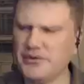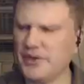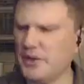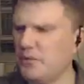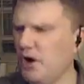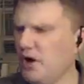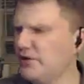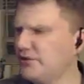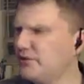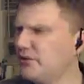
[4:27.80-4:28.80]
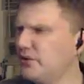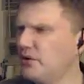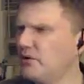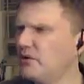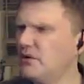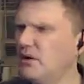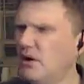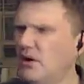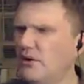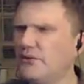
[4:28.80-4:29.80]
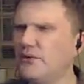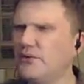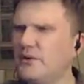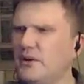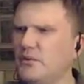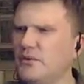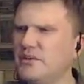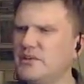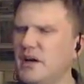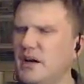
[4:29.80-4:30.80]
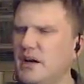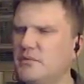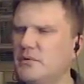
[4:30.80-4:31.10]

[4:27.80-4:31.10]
a pause with your Arcturian at one time.